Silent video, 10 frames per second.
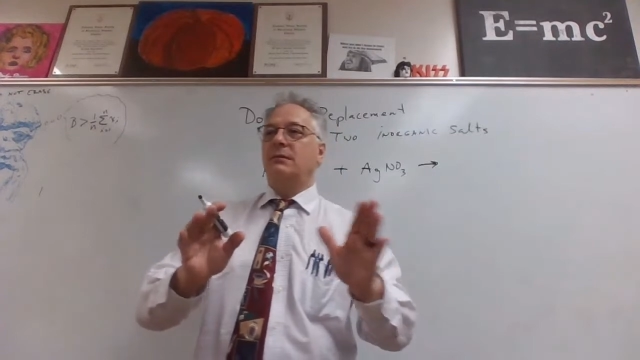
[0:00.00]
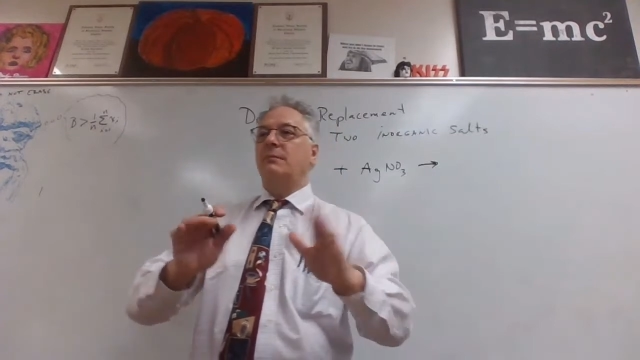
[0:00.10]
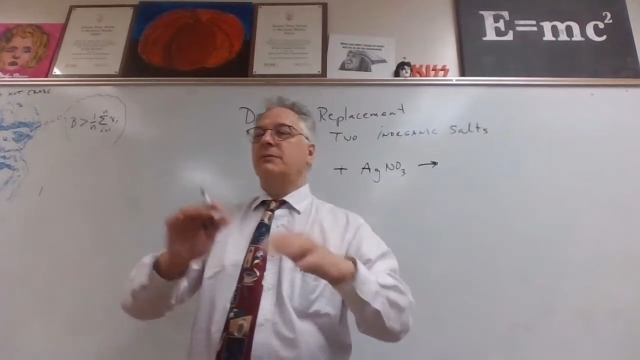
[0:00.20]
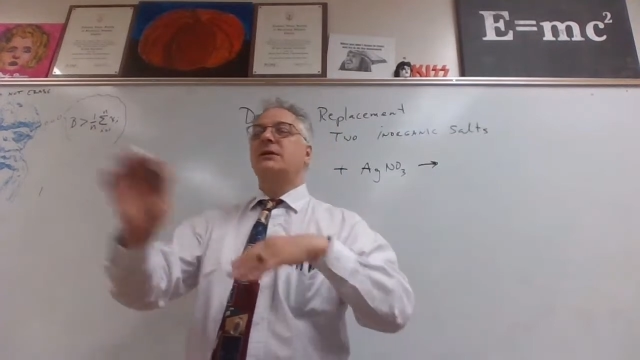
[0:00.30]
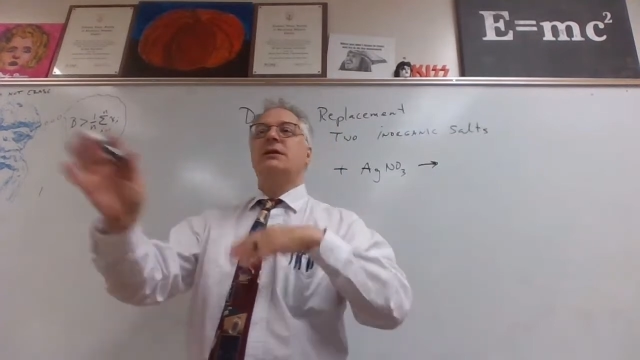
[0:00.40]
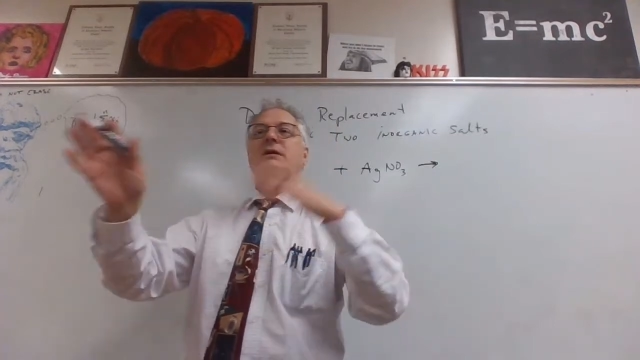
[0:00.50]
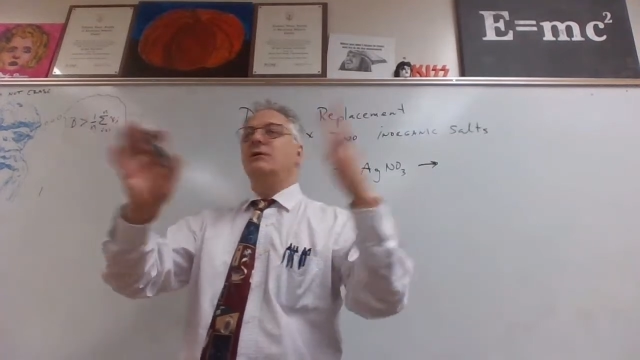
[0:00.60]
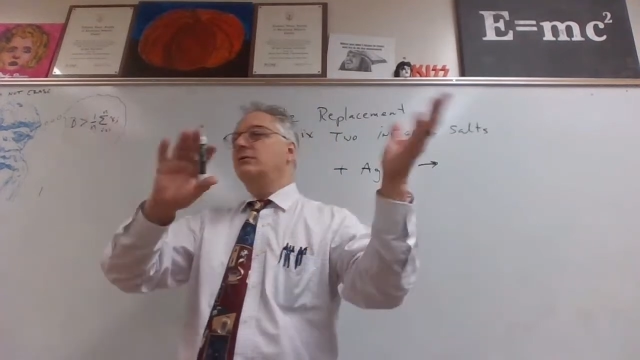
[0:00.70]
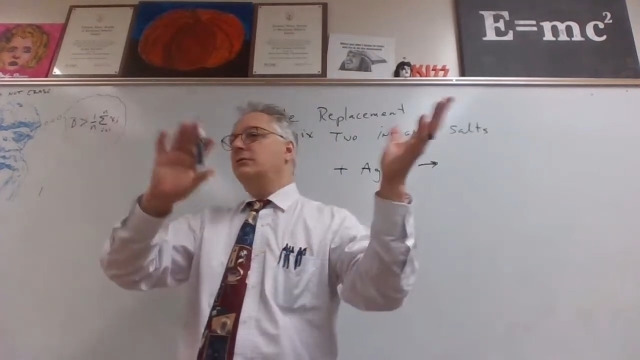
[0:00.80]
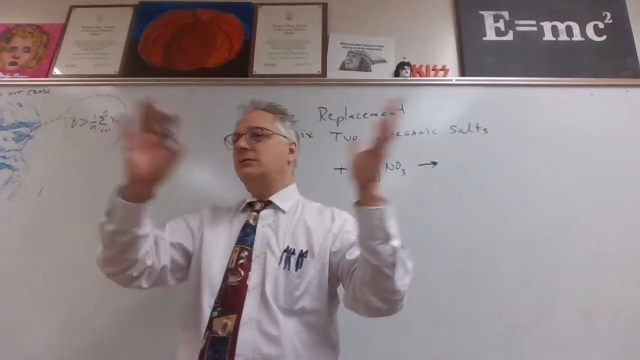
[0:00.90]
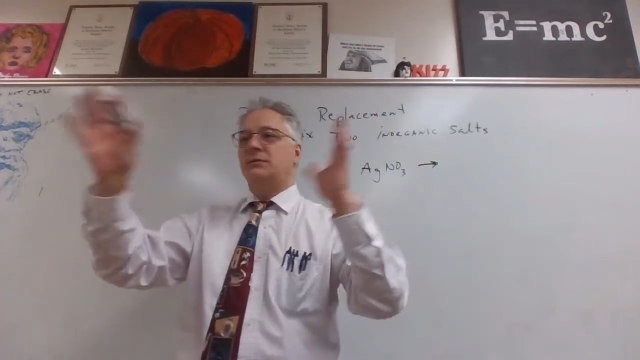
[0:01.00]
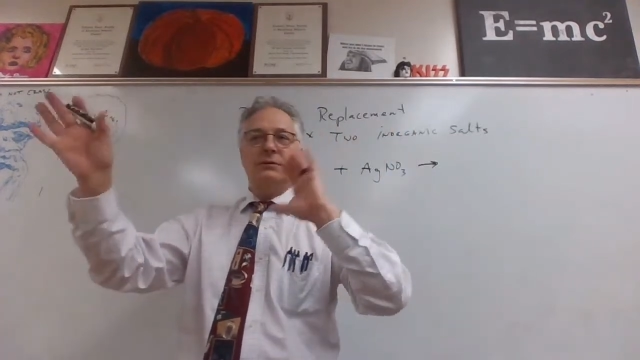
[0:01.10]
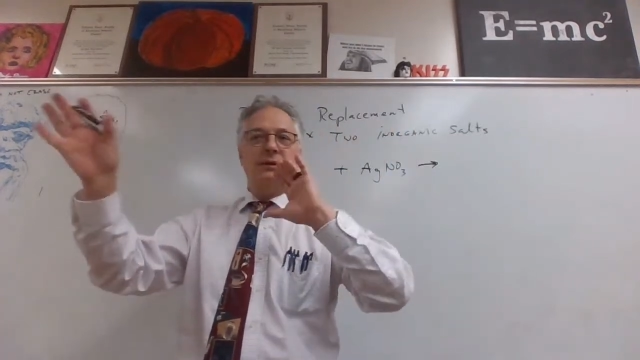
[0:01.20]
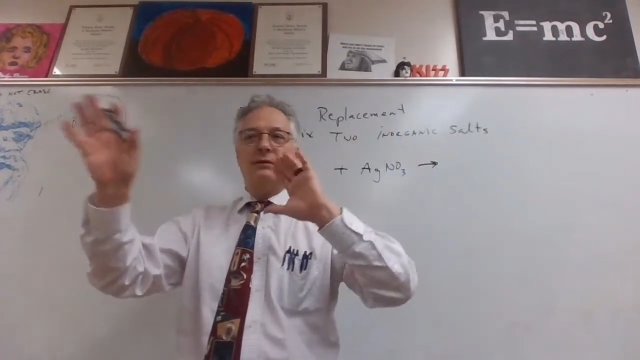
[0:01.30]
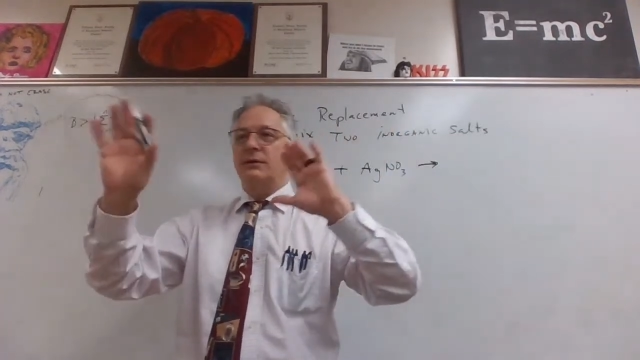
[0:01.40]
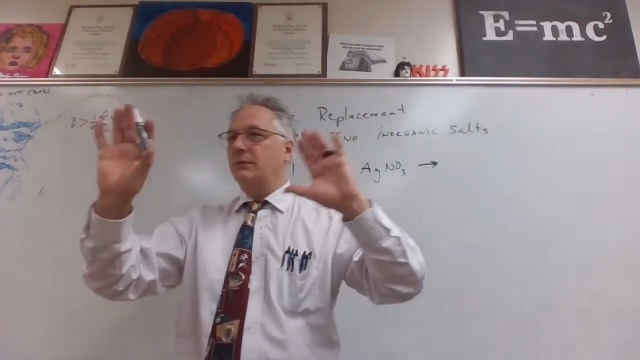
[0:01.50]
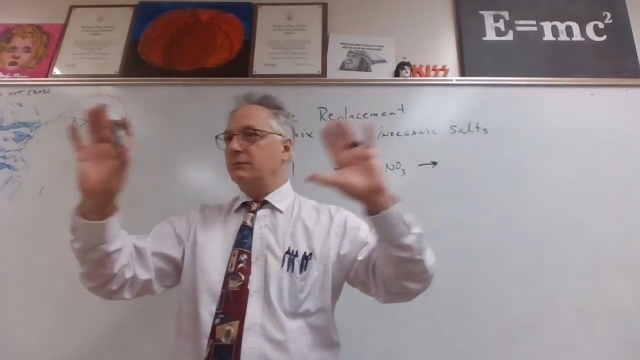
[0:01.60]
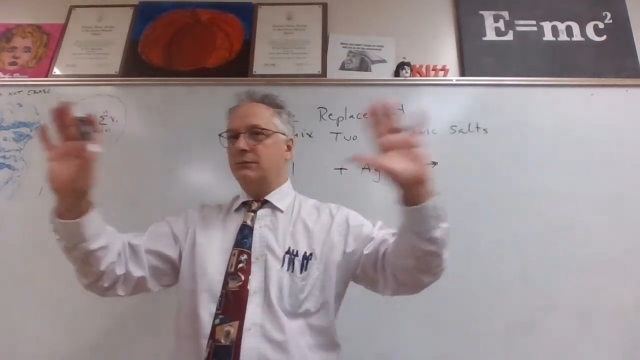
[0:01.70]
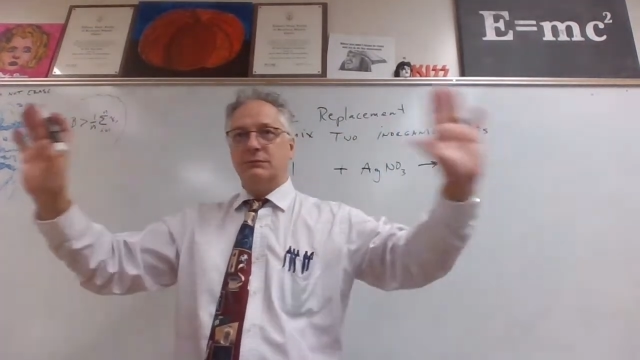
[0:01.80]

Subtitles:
I'm just going to use, no, don't,